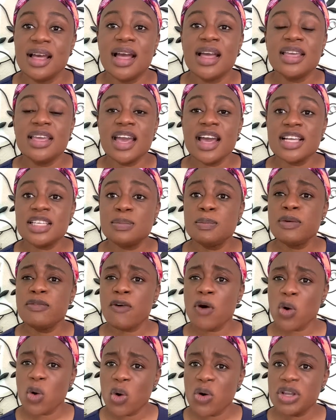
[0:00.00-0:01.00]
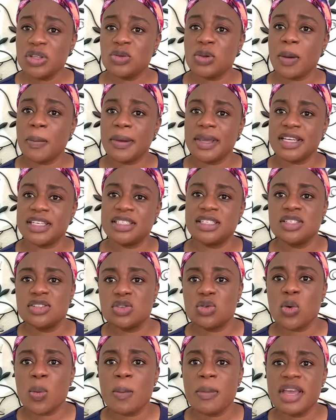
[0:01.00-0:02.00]
Yes, before going to a patient,
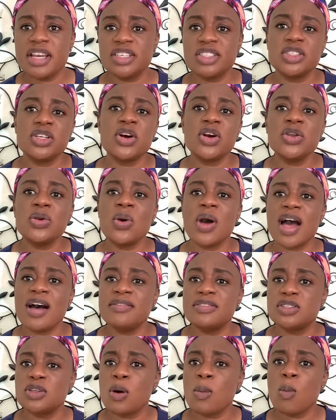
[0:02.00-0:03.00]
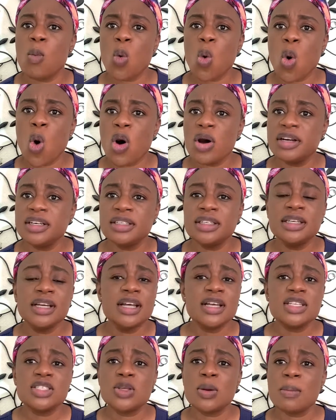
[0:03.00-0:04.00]
so make sure you have some water,
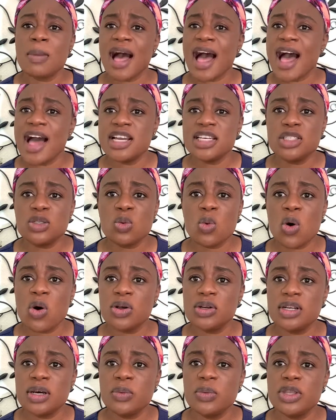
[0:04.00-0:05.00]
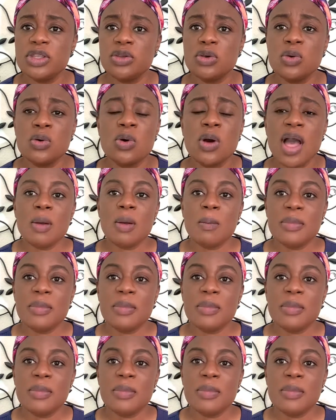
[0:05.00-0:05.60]
some ice water with you.